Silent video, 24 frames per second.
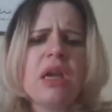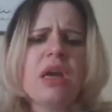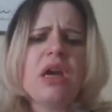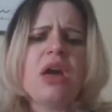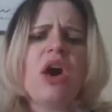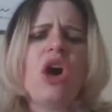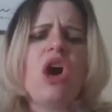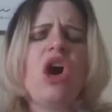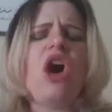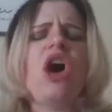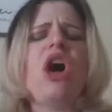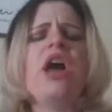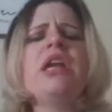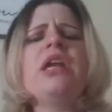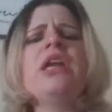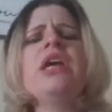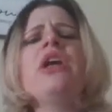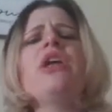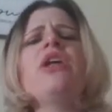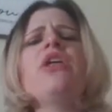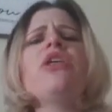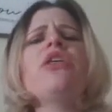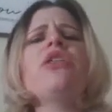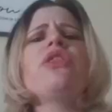On
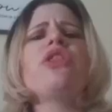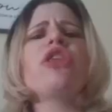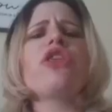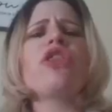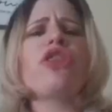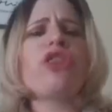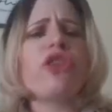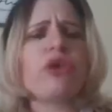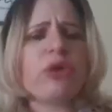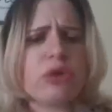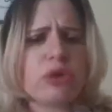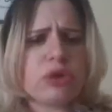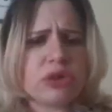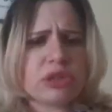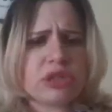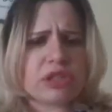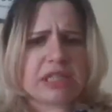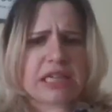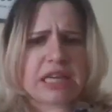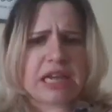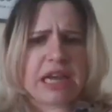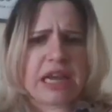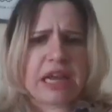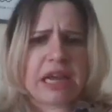the
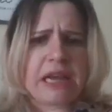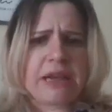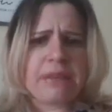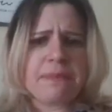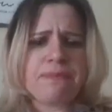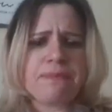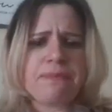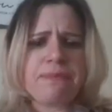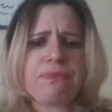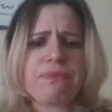Thursday,